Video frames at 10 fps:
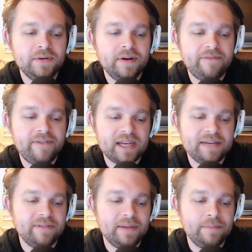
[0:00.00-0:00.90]

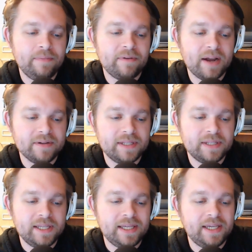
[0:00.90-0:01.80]
effectively browse
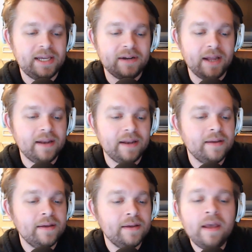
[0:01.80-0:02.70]
the internet.
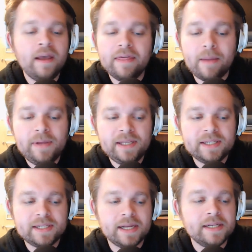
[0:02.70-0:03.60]
That being
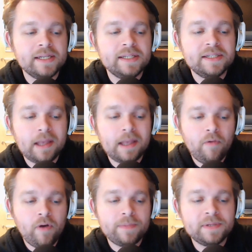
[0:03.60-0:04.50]
said, some
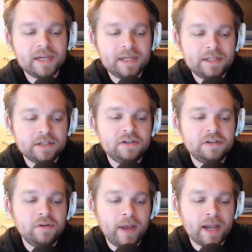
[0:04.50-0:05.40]
websites
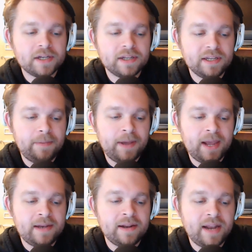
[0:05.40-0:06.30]
do actually
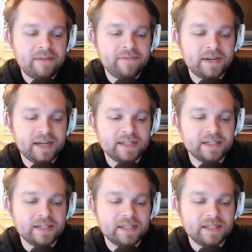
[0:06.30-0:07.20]
depend on
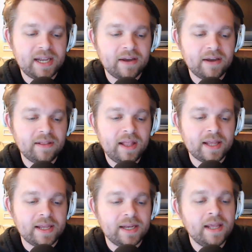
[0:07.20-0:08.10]
advertising to stay
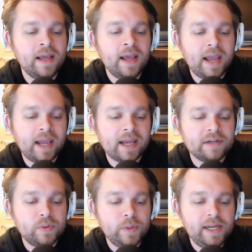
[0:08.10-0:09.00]
online, and
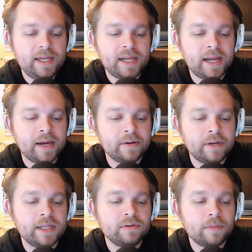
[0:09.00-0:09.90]
Tweaktown
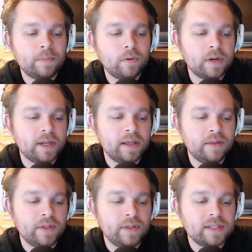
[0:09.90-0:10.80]
is reporting
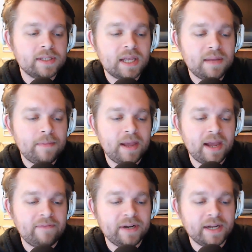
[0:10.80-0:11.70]
that some
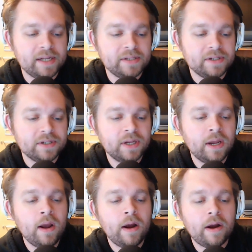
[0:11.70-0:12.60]
advertisers
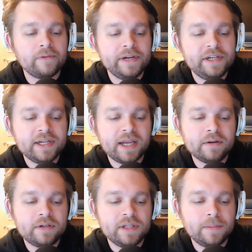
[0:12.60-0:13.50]
are reaching
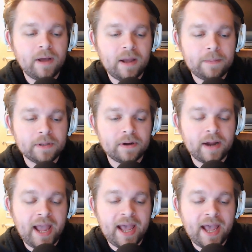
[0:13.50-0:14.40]
out to the popular
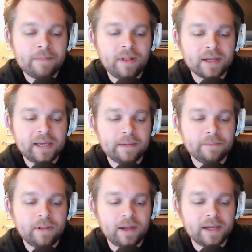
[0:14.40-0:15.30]
ad blocking
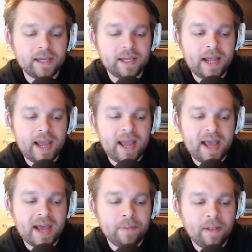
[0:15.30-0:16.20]
plugin
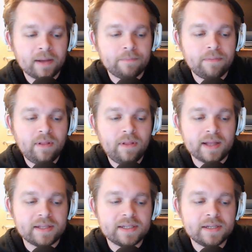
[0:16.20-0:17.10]
AdBlock Plus,